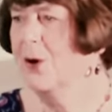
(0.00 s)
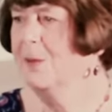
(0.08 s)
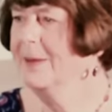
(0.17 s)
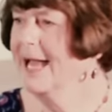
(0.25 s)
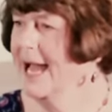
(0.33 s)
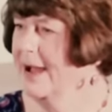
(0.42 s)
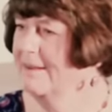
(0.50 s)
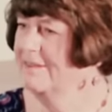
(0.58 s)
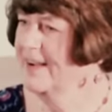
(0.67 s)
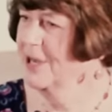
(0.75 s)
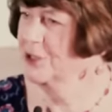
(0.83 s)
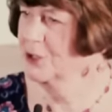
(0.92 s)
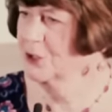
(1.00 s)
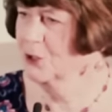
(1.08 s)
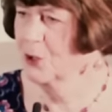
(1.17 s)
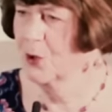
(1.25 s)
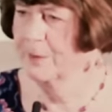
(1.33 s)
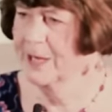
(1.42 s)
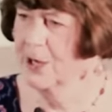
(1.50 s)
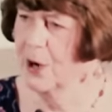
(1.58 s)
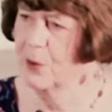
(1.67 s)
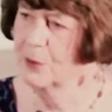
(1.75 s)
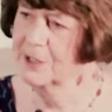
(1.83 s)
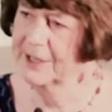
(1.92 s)
call me out of fashion, call me
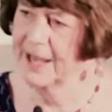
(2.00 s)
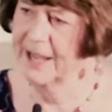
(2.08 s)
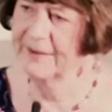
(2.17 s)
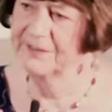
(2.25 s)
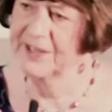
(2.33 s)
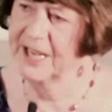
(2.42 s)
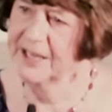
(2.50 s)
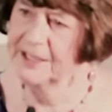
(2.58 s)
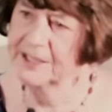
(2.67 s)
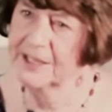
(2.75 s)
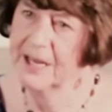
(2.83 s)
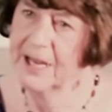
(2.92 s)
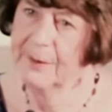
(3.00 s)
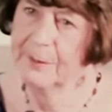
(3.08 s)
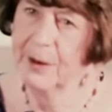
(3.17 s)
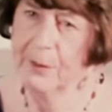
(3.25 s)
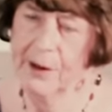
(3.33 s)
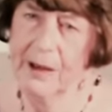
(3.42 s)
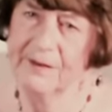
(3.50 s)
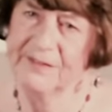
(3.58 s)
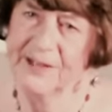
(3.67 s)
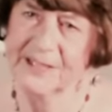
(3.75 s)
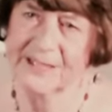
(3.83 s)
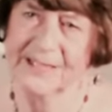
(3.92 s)
old and out of date, but when I
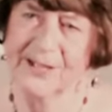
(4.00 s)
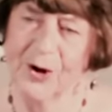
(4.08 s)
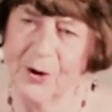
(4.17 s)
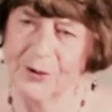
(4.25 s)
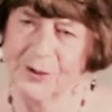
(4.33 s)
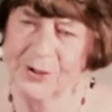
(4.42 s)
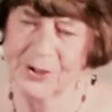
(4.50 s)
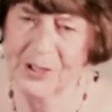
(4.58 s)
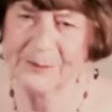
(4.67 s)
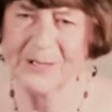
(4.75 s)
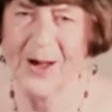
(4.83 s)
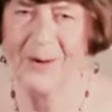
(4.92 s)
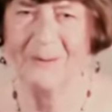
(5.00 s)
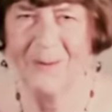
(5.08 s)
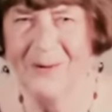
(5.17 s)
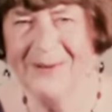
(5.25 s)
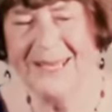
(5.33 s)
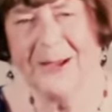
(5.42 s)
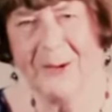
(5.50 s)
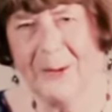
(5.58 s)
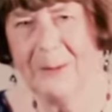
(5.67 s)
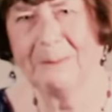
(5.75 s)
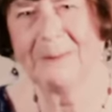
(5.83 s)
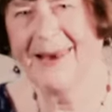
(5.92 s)
fancy cod and chips, I want it on
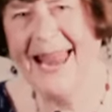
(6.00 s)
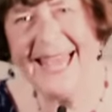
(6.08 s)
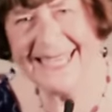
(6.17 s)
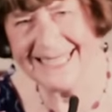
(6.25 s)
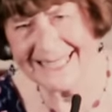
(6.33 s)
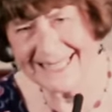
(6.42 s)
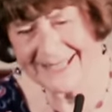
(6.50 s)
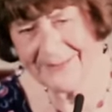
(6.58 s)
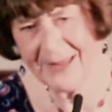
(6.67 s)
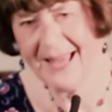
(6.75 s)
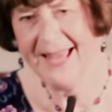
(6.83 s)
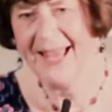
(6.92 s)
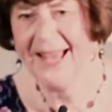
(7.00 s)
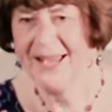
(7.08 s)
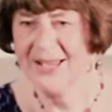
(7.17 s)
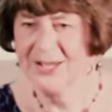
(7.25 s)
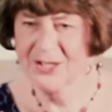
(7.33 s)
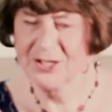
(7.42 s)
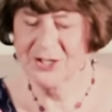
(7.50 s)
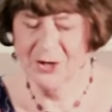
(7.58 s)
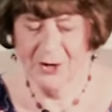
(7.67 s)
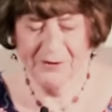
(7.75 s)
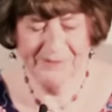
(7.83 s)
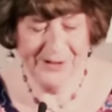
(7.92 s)
a plate
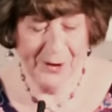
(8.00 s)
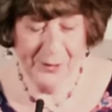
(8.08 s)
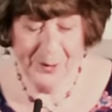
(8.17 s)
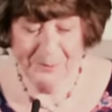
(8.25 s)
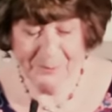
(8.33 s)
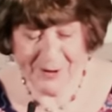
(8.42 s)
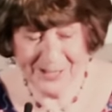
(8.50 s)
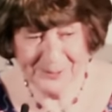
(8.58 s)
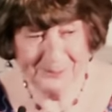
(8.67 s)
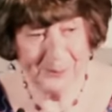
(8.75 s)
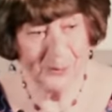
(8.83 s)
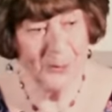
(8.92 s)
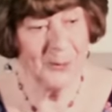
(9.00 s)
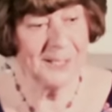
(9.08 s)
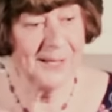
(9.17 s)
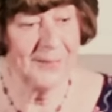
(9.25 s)
serve it on a breadboard